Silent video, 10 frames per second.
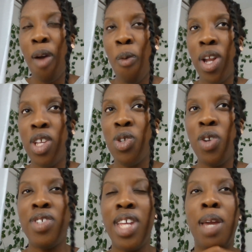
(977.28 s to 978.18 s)
I want to
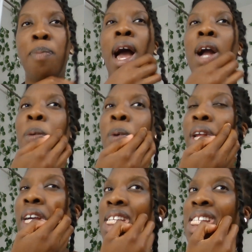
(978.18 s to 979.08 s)
sort of take back
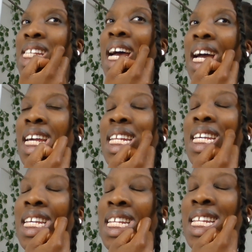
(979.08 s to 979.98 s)
what I
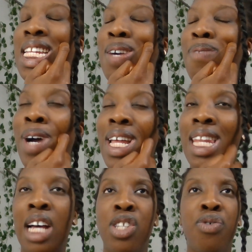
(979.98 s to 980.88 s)
said in
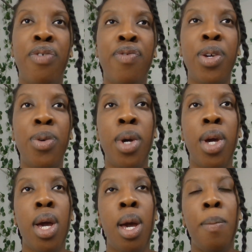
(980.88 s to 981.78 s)
my last review,
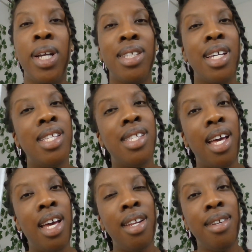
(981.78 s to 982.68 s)
because I
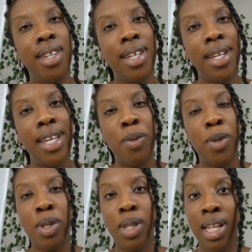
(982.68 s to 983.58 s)
said
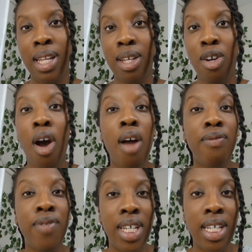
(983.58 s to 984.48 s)
he was
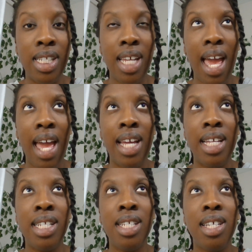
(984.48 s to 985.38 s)
confident
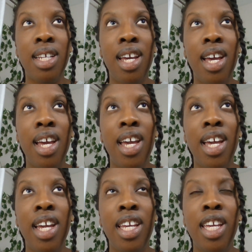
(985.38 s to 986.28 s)
and
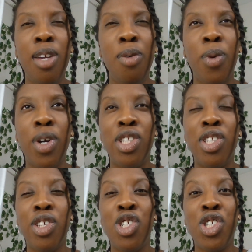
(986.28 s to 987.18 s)
he
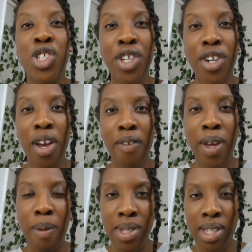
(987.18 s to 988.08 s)
was sure
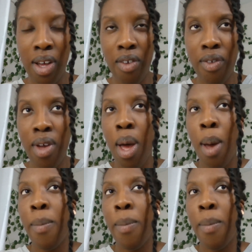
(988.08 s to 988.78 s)
of himself.